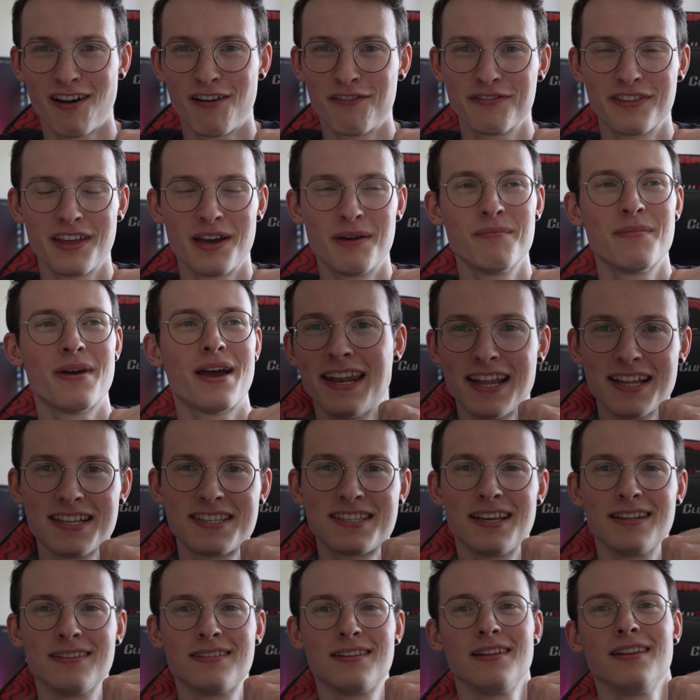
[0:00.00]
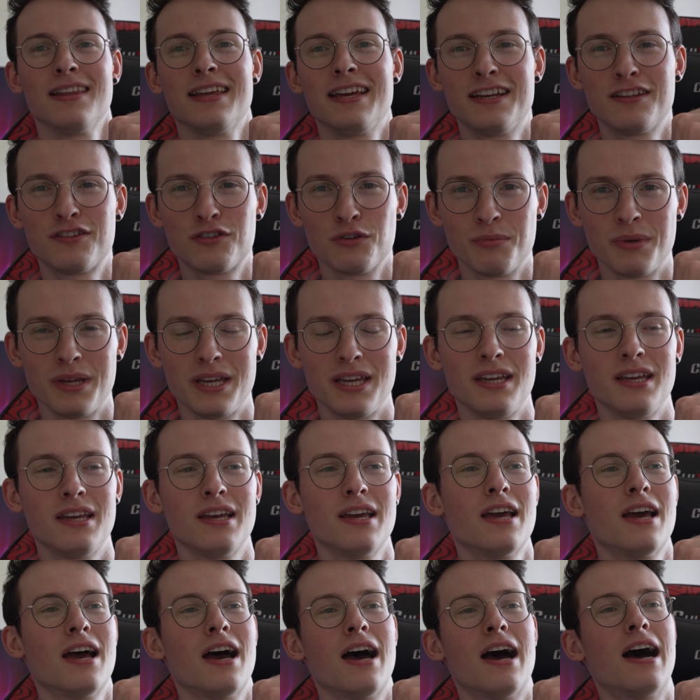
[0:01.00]
of them and then send the link to me.
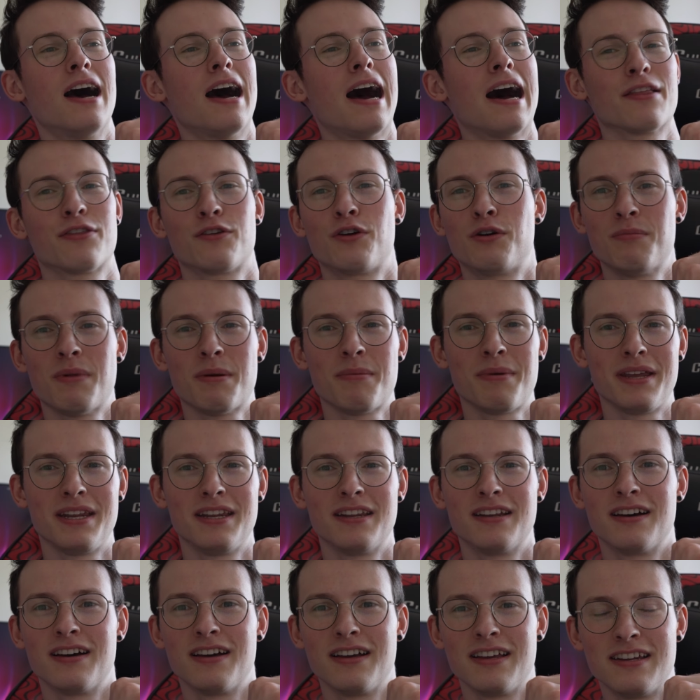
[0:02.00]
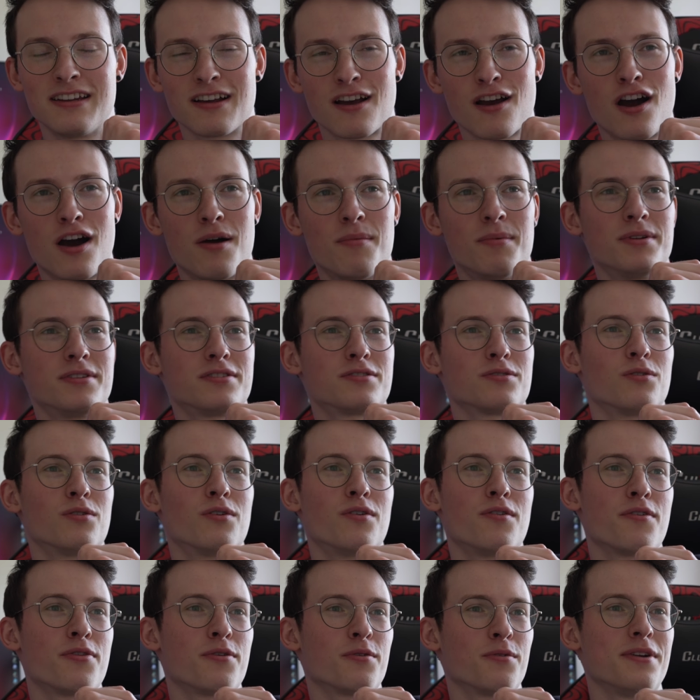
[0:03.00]
I don't know, maybe in the comments
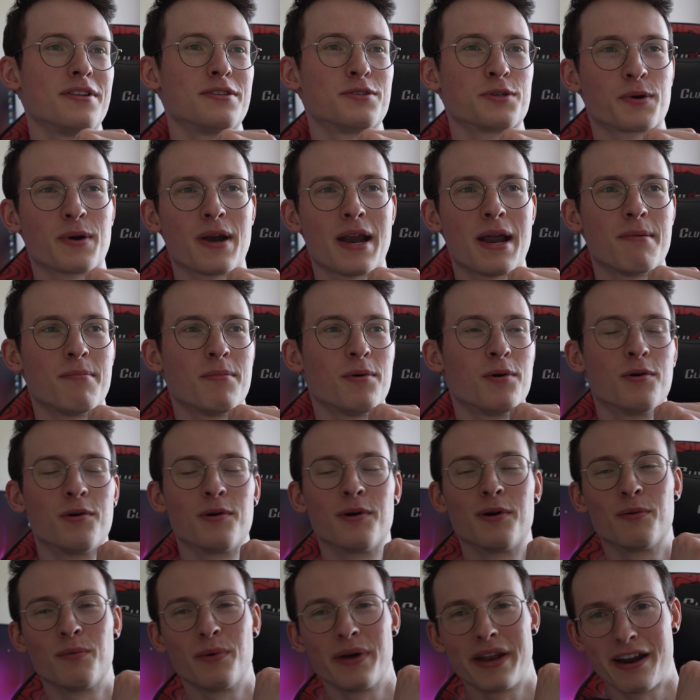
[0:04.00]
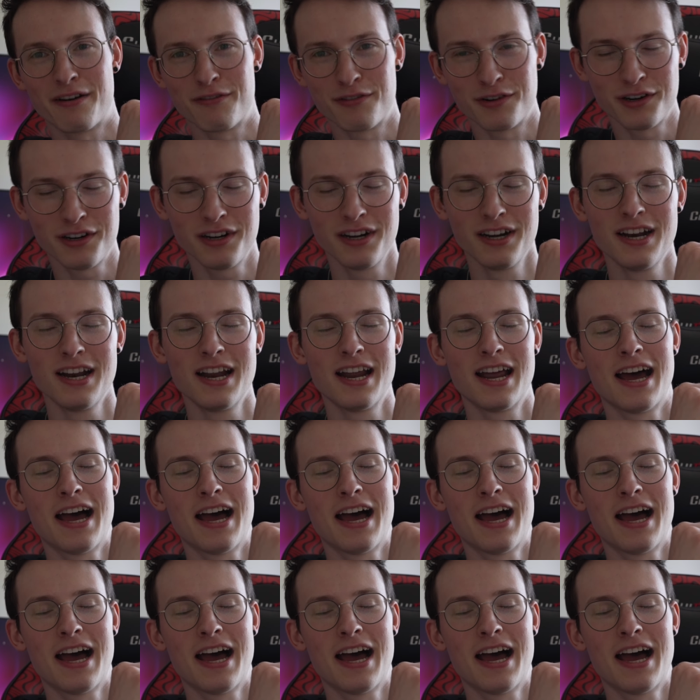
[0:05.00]
or through Instagram or whatever.